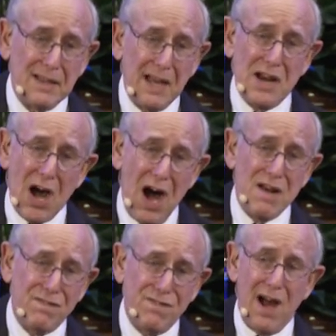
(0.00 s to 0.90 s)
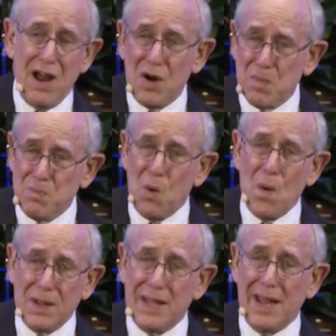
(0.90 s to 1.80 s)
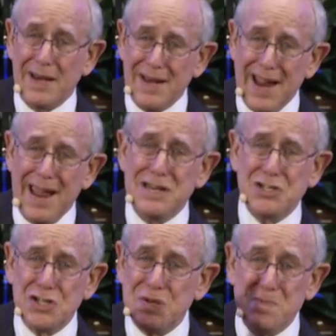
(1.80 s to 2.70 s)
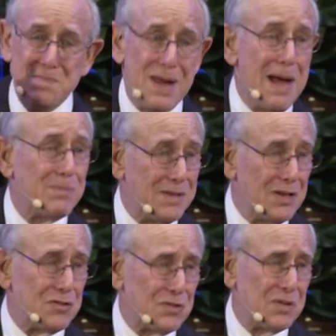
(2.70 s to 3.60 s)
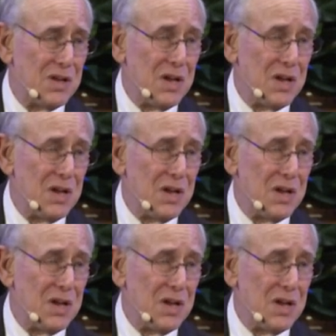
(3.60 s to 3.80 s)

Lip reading: an on fire, born again Haitian Baptist,